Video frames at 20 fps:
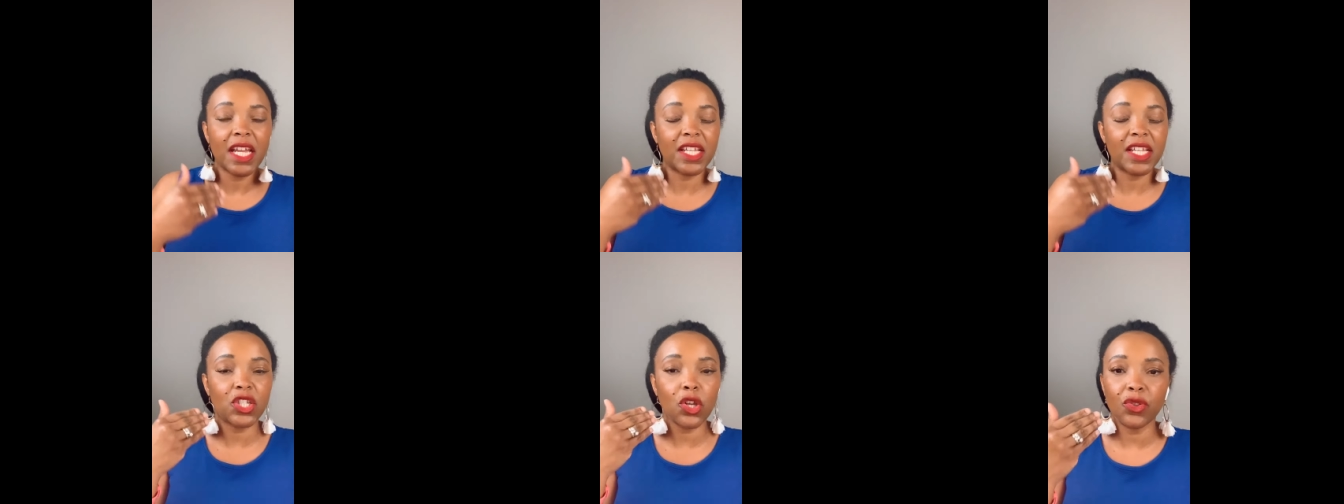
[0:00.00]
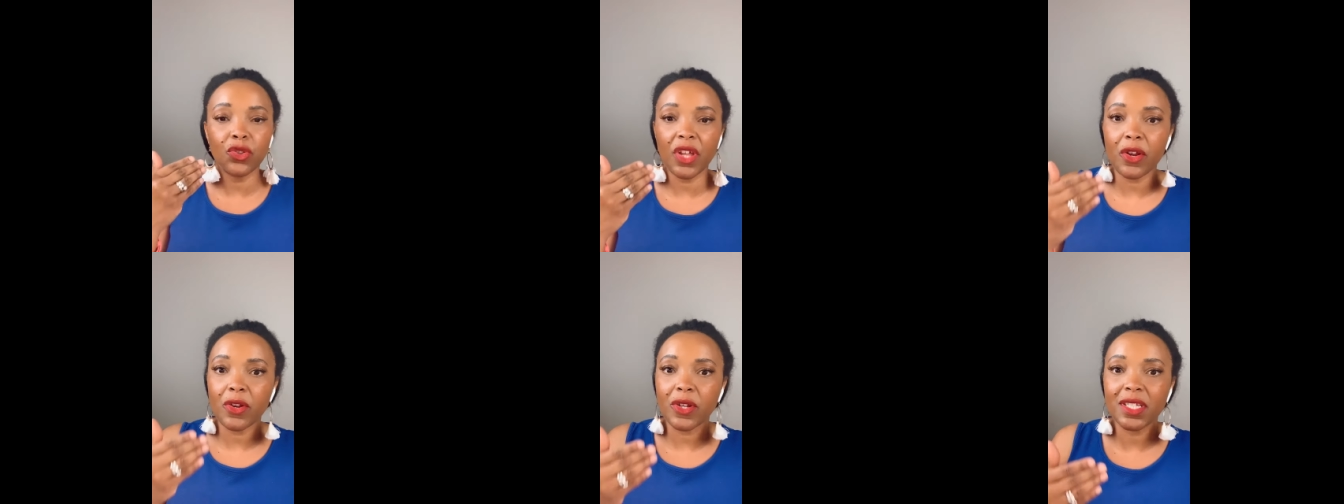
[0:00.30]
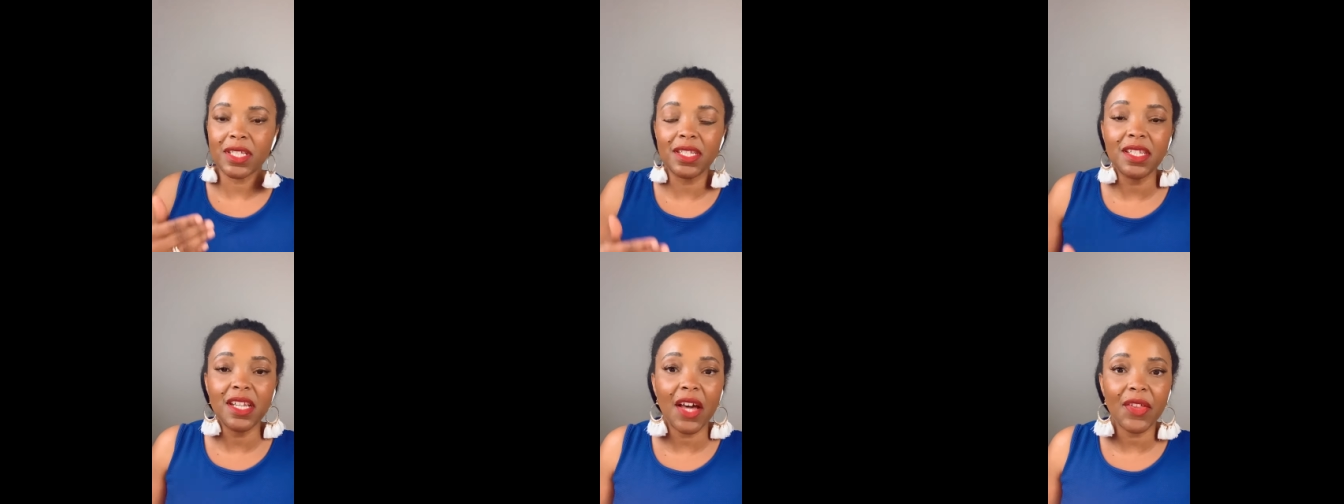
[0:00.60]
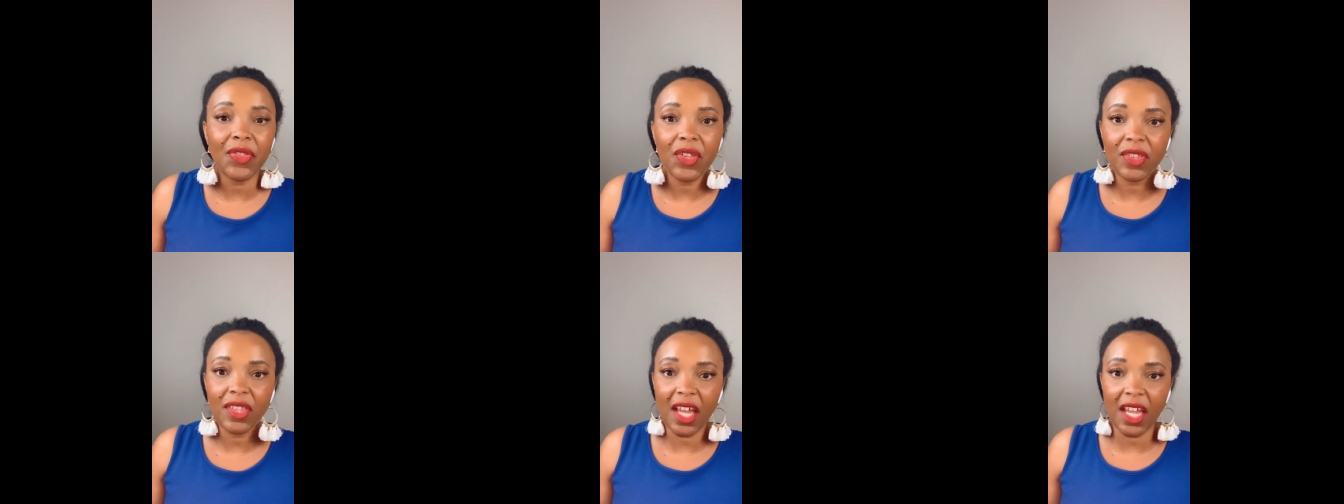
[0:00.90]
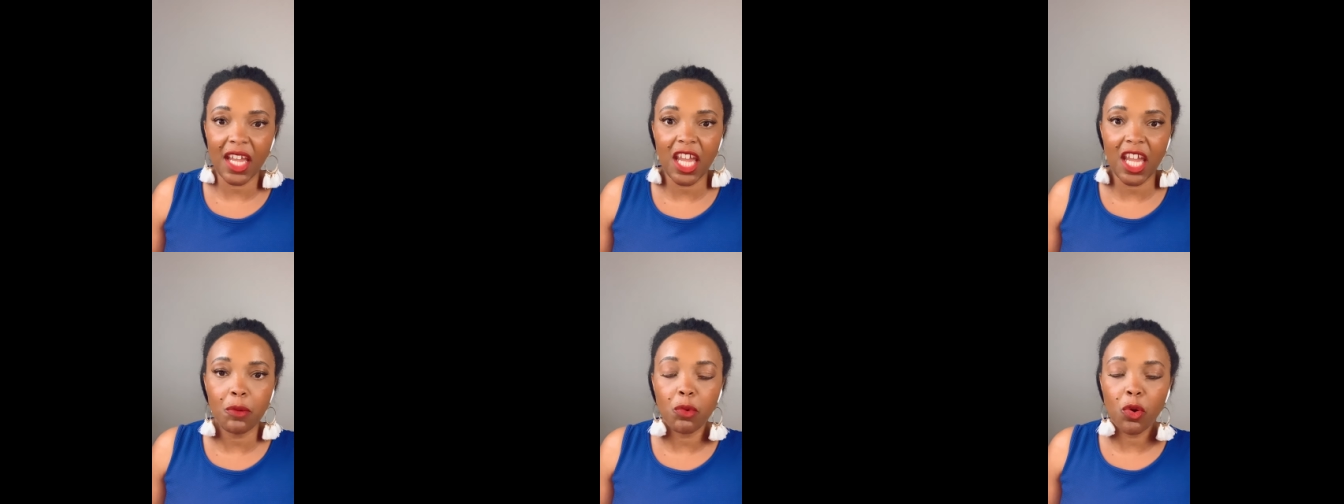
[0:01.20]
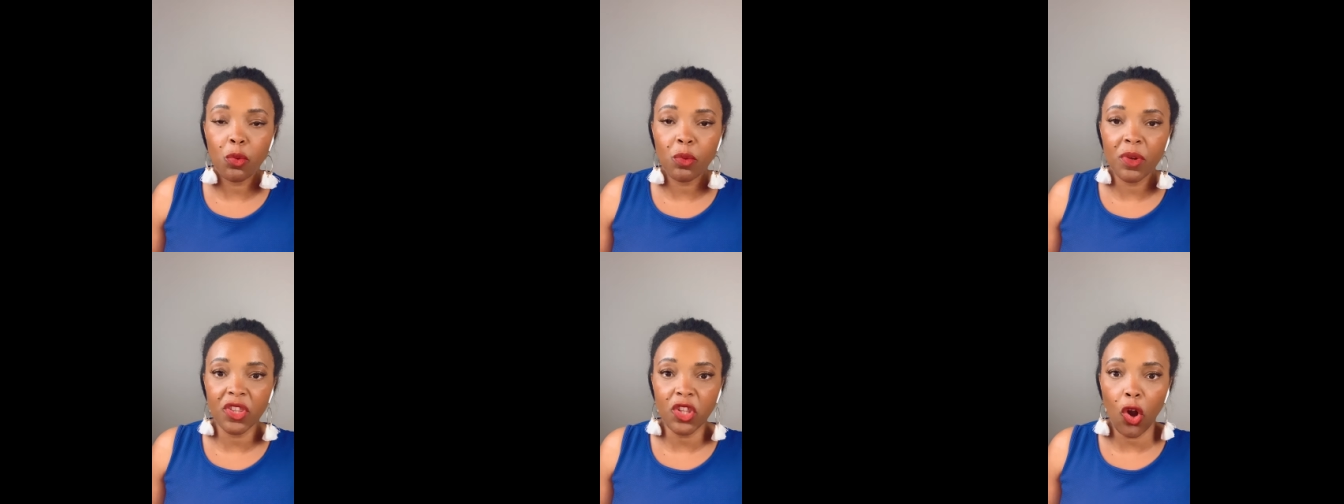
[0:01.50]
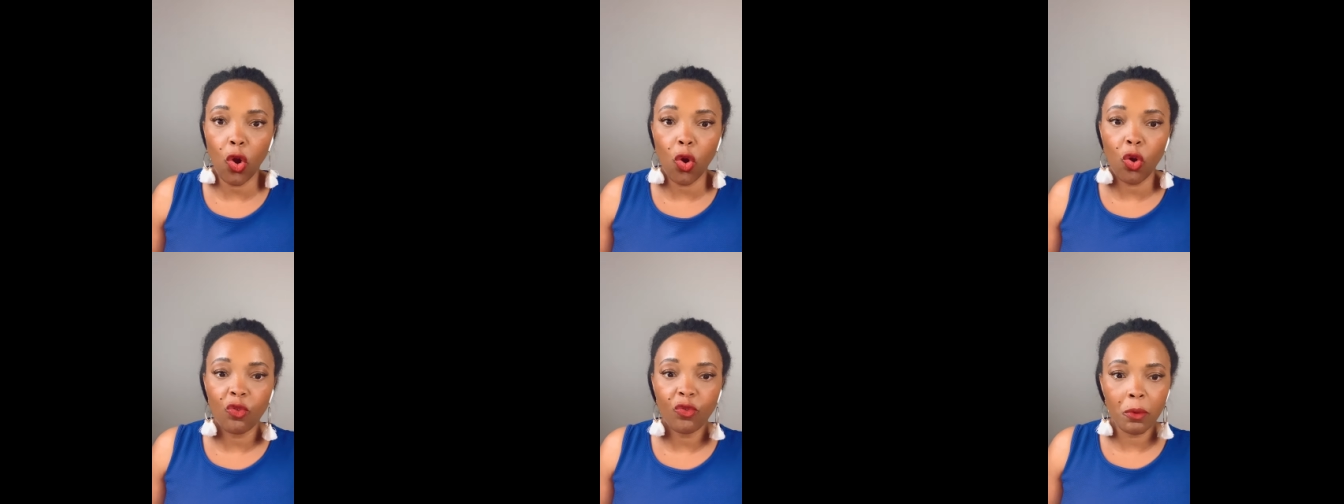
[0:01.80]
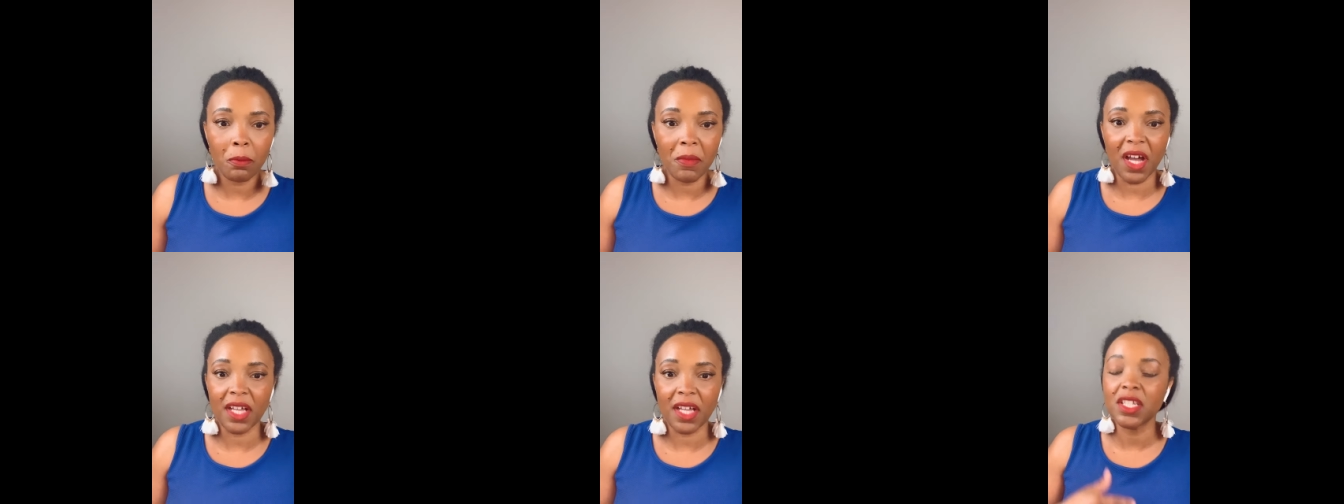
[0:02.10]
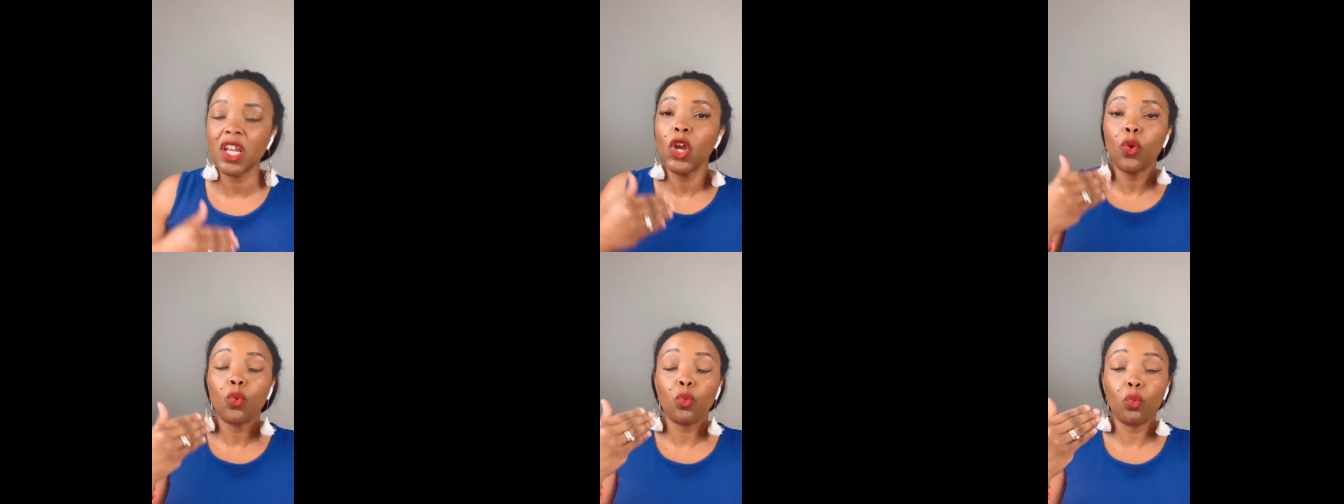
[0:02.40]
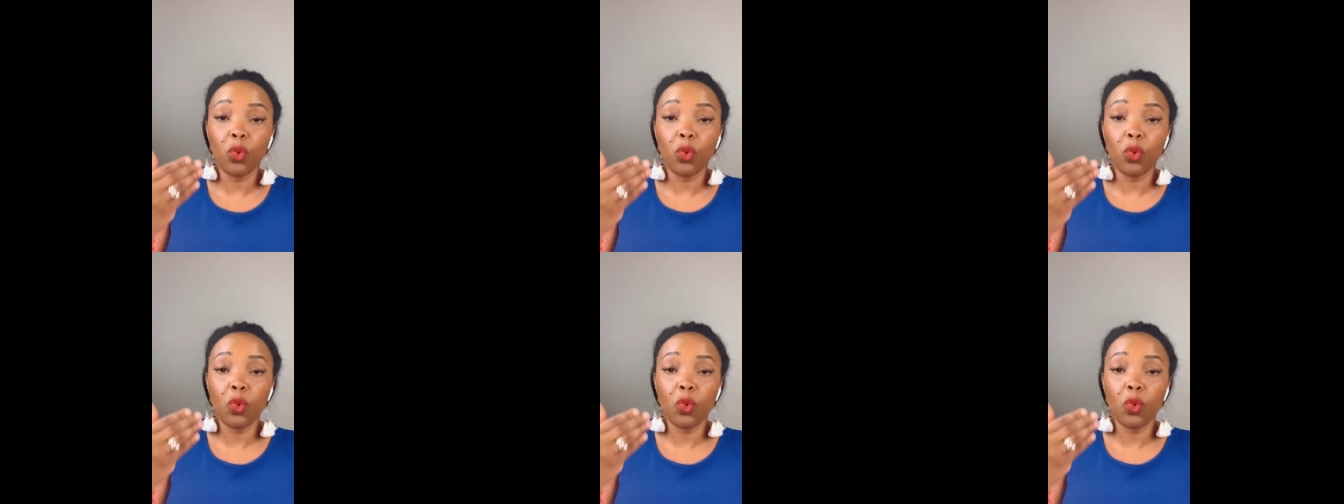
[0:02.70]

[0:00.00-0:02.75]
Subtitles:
And so there is nothing that he will withhold from us.